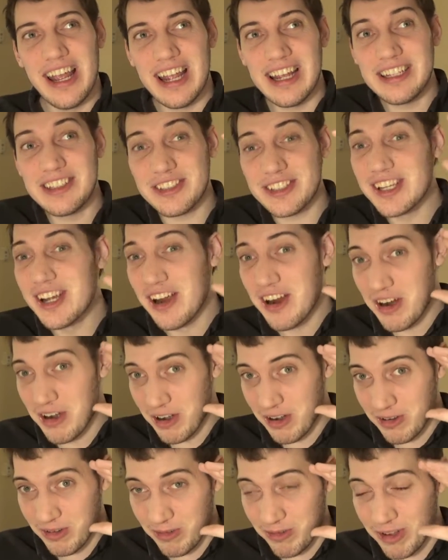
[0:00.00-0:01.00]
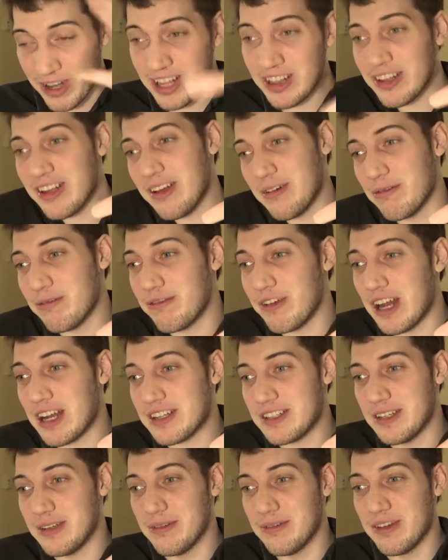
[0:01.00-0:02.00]
it's really
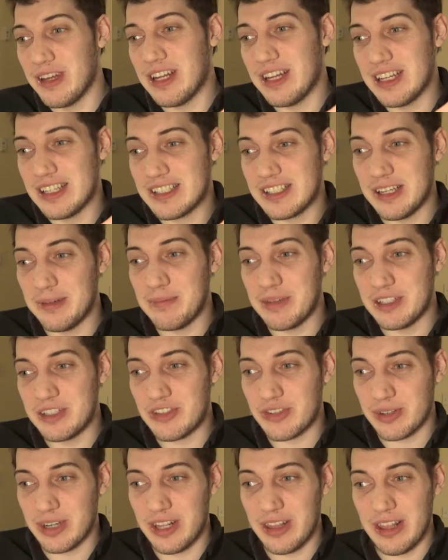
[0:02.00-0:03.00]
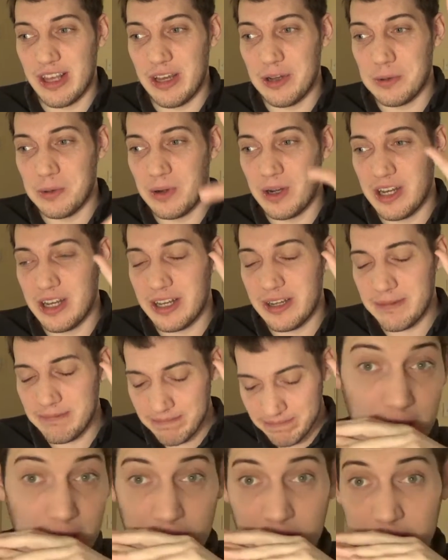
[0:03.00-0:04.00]
effective in its imagery that way.
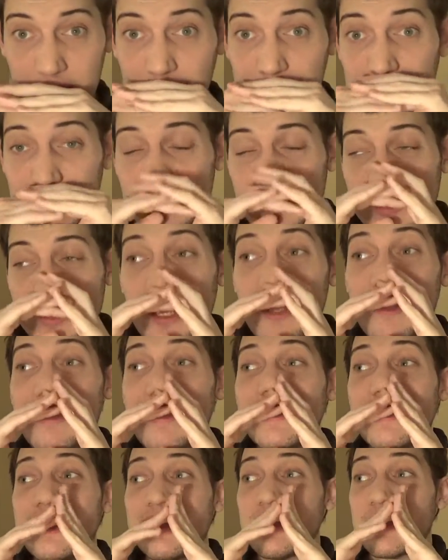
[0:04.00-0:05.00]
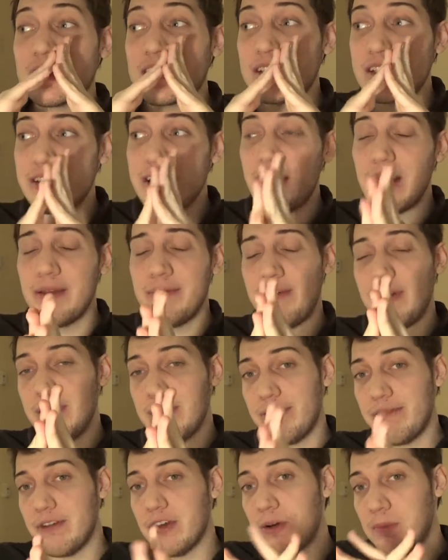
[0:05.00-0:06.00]
And let me just say, this is a sci
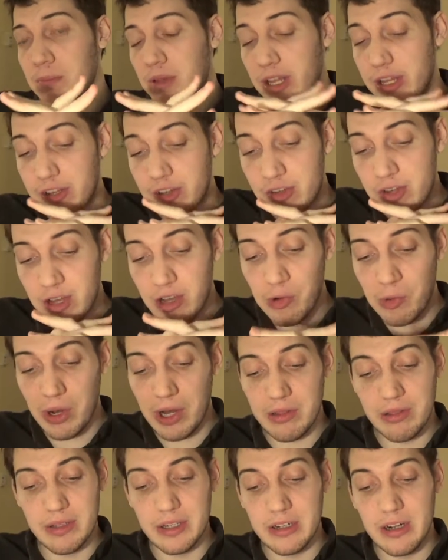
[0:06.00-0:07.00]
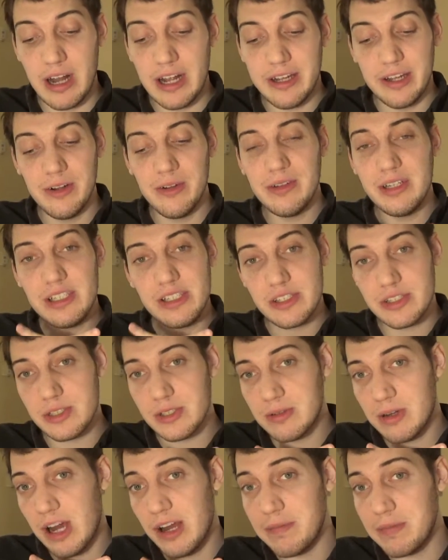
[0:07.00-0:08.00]
fi film like no other. I can only
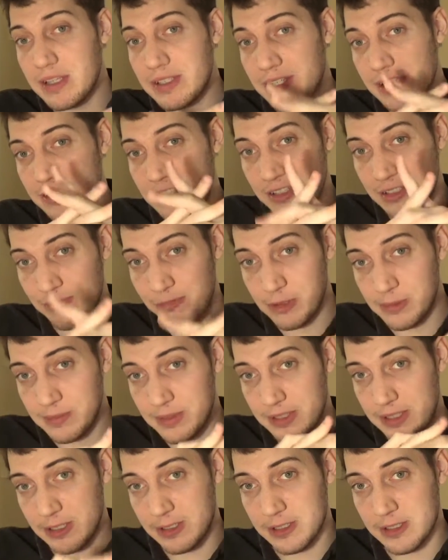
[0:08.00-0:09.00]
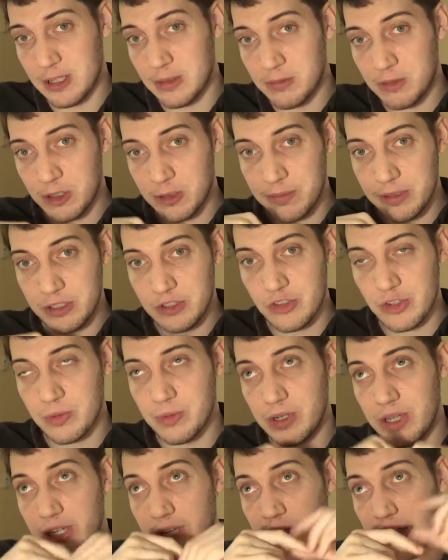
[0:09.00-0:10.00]
describe this as this film sits somewhere
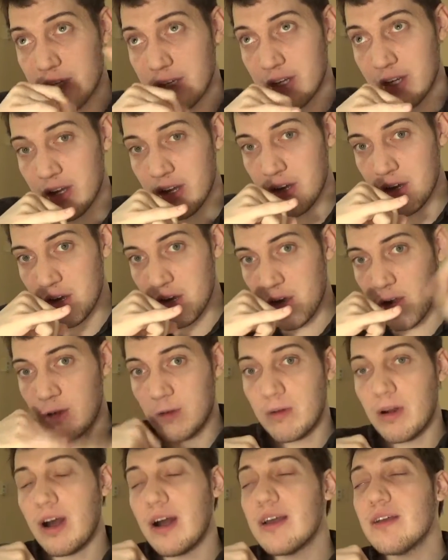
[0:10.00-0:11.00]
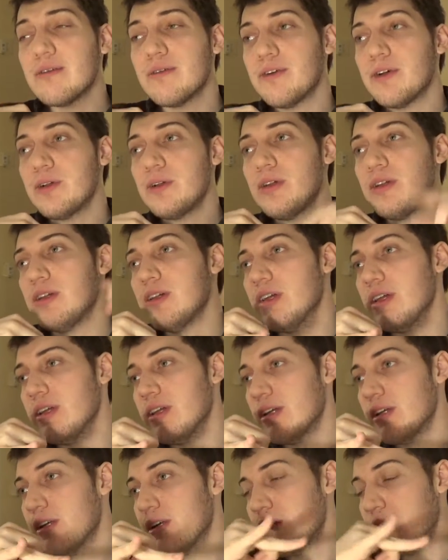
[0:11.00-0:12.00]
between Arrival
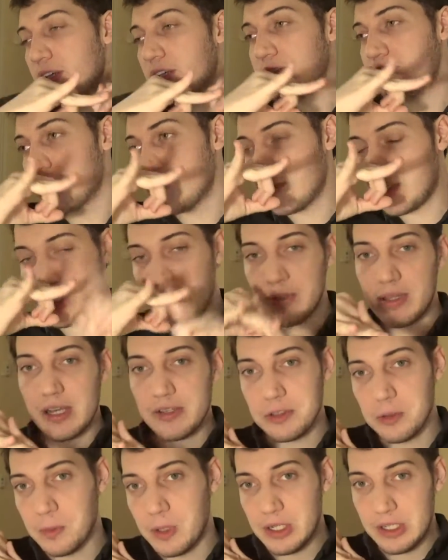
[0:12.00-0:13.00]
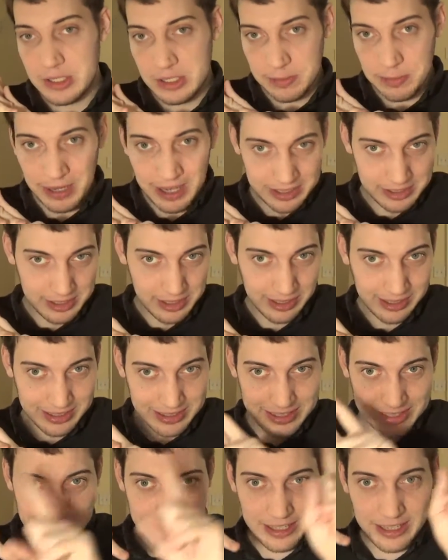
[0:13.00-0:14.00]
2001 A Space
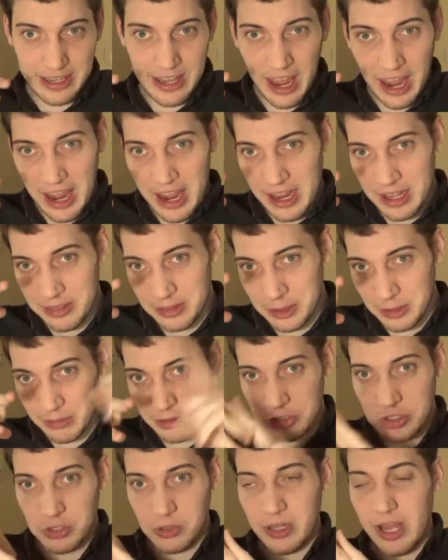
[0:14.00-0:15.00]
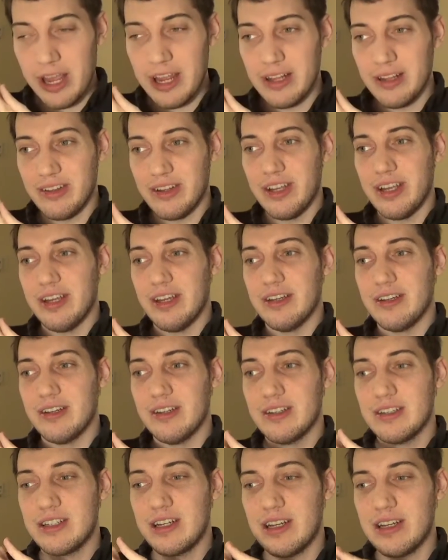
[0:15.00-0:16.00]
Odyssey and the original
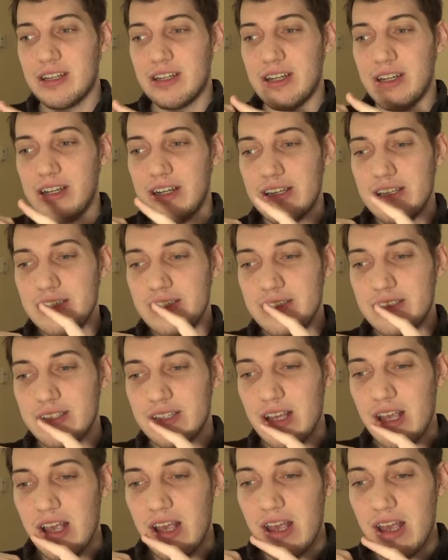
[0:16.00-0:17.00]
Alien, because